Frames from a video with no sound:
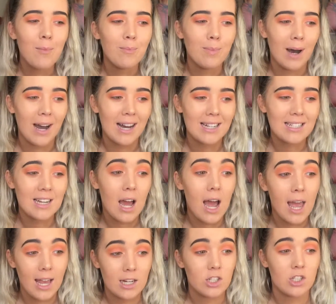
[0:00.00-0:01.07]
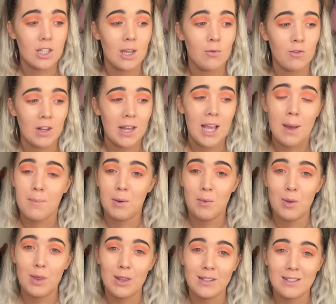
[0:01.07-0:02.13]
But I actually am really happy
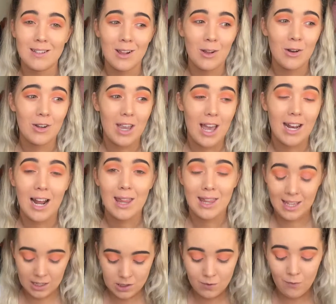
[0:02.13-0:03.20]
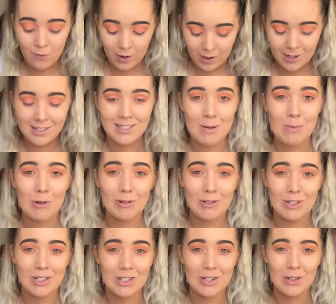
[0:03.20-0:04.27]
with this look, and I think it's very simple
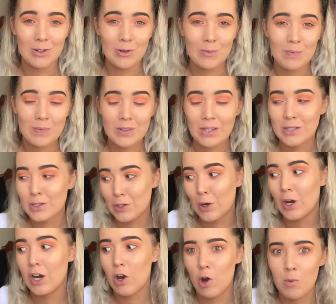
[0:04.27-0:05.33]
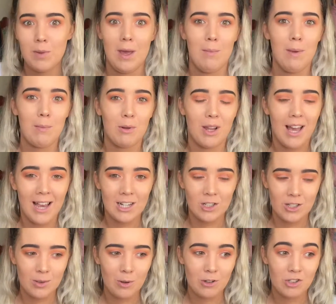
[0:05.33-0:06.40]
to do. So I hope that people are
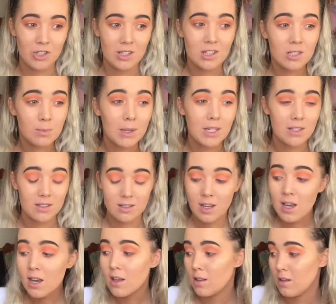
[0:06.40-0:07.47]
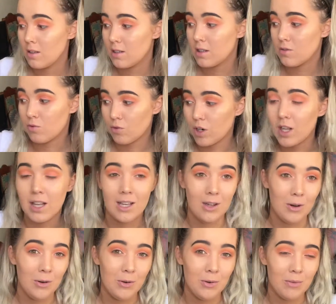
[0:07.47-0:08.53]
actually watching this because this is really
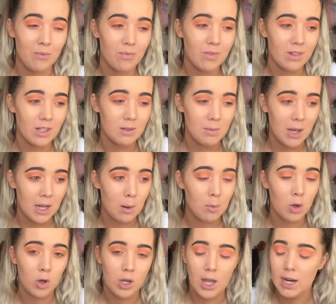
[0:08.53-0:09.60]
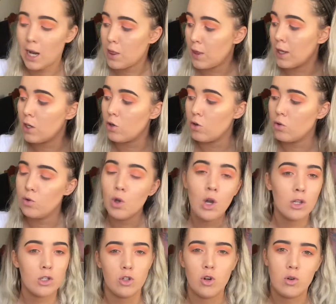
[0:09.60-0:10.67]
cool. this makeup look, and I think you
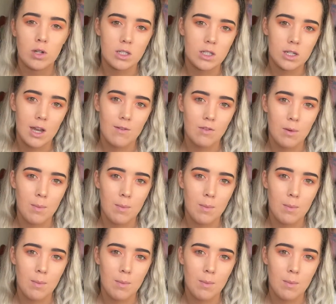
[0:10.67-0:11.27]
don't need to have